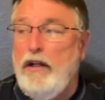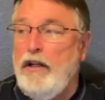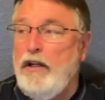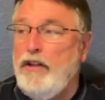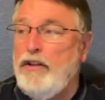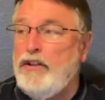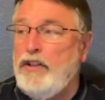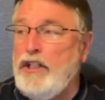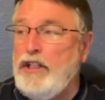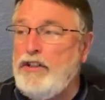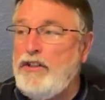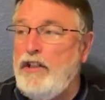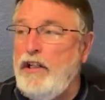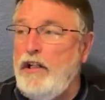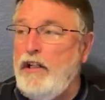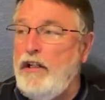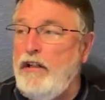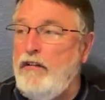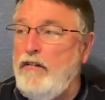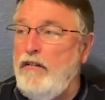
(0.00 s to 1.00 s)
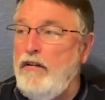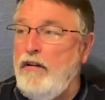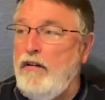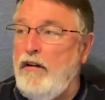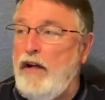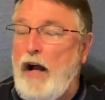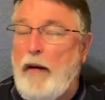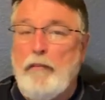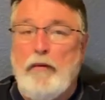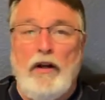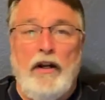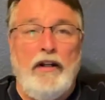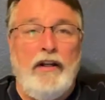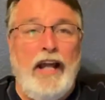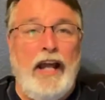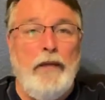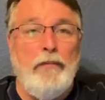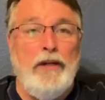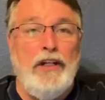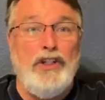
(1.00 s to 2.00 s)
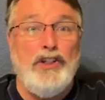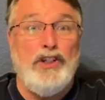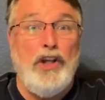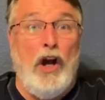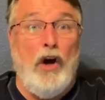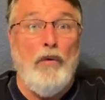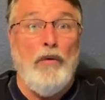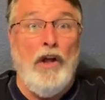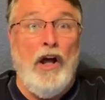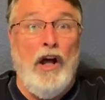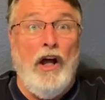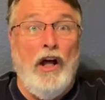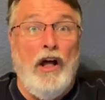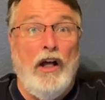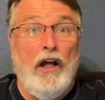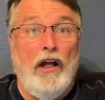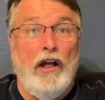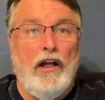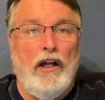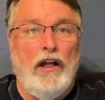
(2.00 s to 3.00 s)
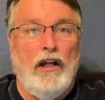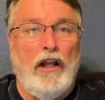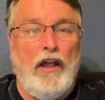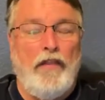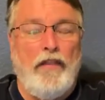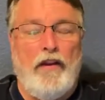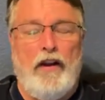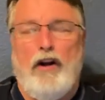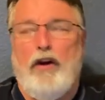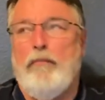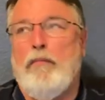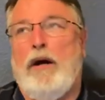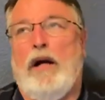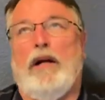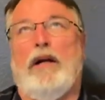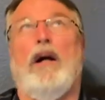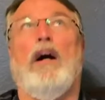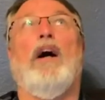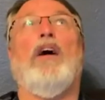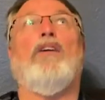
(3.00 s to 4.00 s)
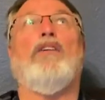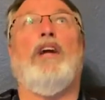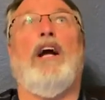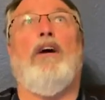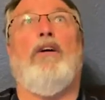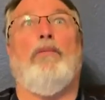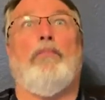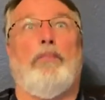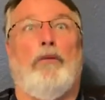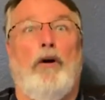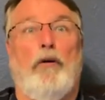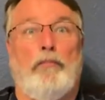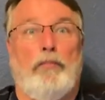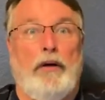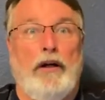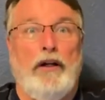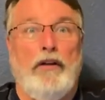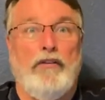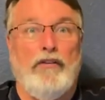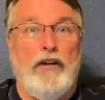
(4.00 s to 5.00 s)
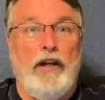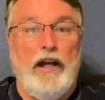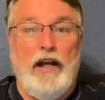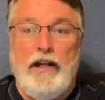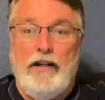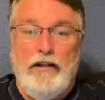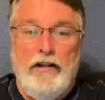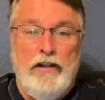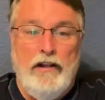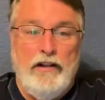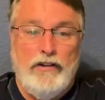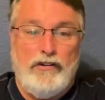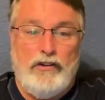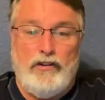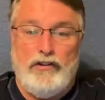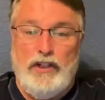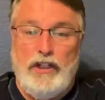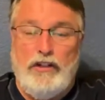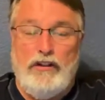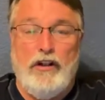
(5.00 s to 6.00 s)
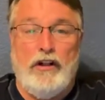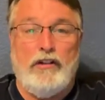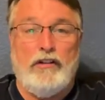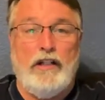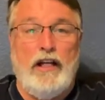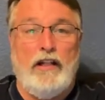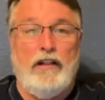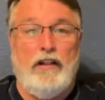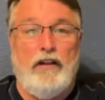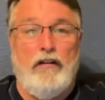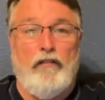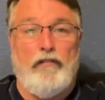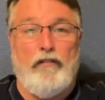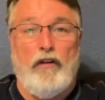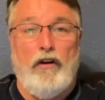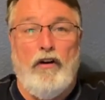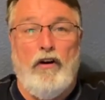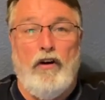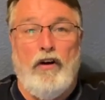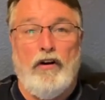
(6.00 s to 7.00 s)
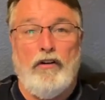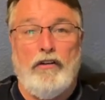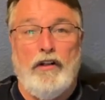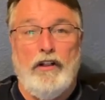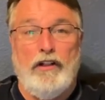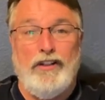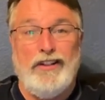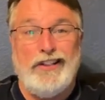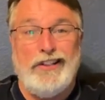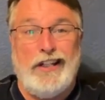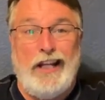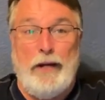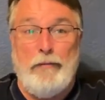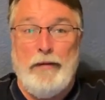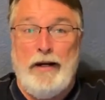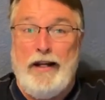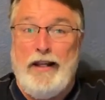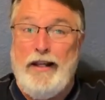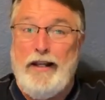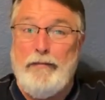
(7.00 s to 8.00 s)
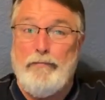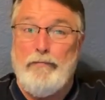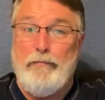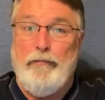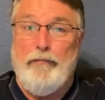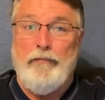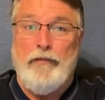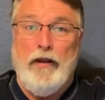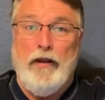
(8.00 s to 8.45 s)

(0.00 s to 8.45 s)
She said, "I'm going to name it Jonah." And I thought, oh my gosh, how appropriate is that? So she took that little frog that just came out of that